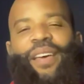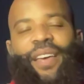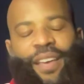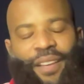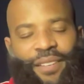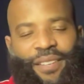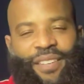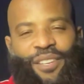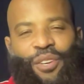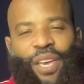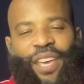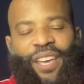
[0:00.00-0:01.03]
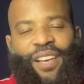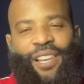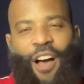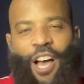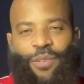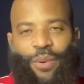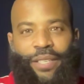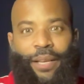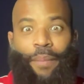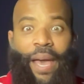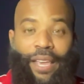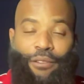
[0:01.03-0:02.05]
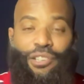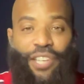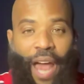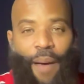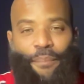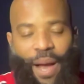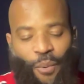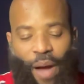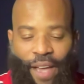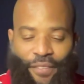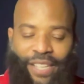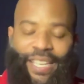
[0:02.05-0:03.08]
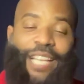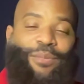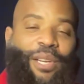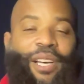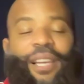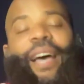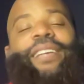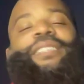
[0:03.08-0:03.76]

and you can hear a large one say, "Man, you shot my wife," because that's what it looked like.